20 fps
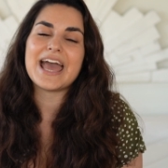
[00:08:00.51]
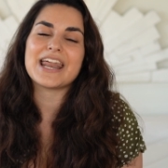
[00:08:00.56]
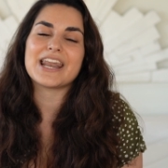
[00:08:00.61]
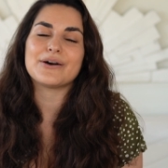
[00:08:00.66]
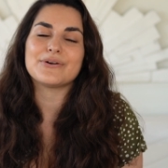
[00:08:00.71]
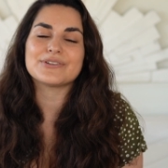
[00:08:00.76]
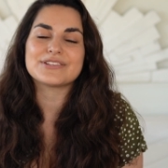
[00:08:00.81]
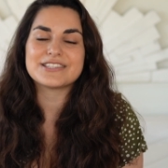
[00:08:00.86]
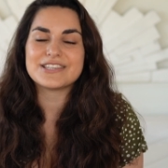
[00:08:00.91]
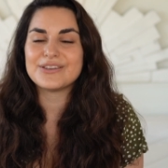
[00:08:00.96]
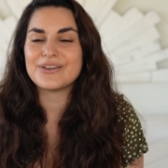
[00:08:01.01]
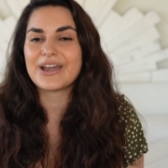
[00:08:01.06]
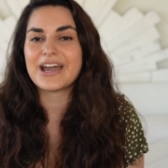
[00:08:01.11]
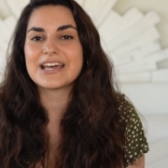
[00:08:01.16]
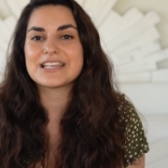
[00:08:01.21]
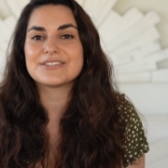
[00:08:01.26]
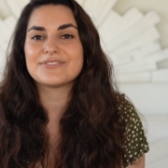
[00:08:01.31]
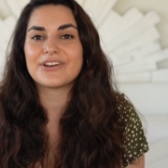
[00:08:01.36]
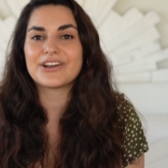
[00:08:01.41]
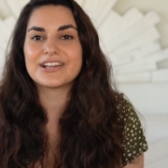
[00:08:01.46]
and I will see you
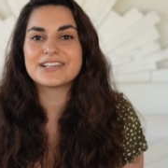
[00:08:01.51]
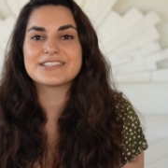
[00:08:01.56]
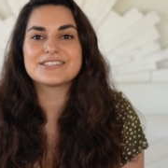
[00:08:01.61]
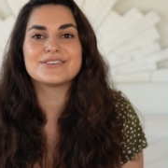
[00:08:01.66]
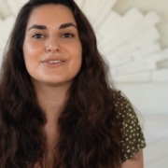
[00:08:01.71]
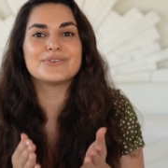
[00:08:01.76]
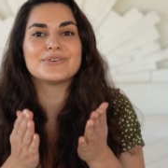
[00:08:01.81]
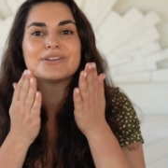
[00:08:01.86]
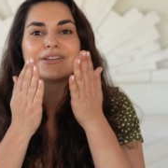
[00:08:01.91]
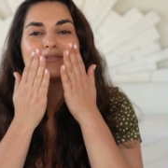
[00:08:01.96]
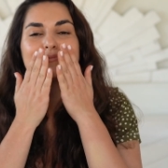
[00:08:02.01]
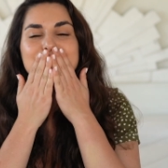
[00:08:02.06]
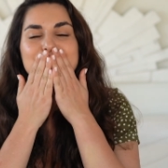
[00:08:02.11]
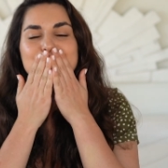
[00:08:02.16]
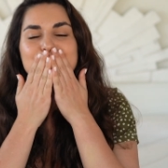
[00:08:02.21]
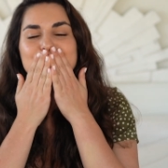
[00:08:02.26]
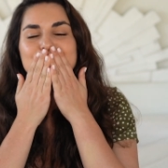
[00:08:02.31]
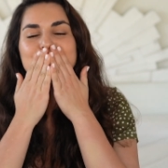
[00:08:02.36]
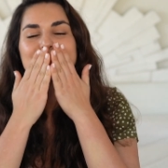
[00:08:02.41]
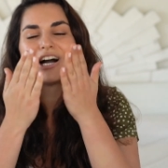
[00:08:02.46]
guys very soon.
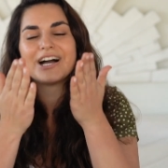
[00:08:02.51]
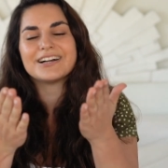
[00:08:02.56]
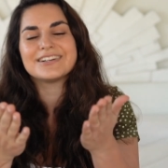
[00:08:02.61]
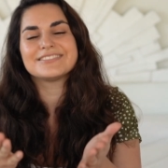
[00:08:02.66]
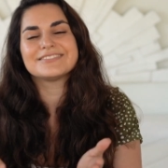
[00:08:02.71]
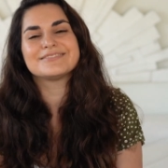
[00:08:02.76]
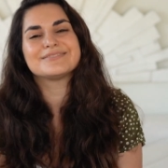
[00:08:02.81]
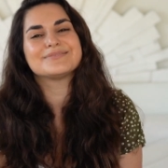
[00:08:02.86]
Mwah.